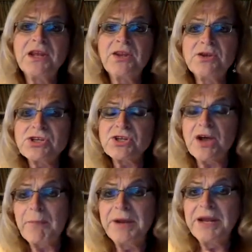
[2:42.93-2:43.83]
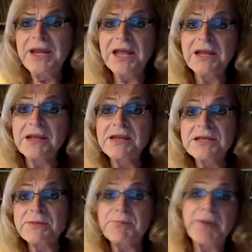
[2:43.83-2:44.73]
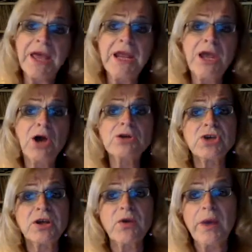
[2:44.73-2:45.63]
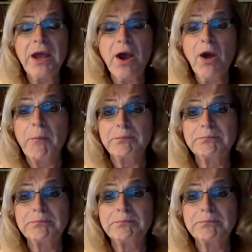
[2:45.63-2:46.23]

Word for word: to stop and get some pantyhose on the way home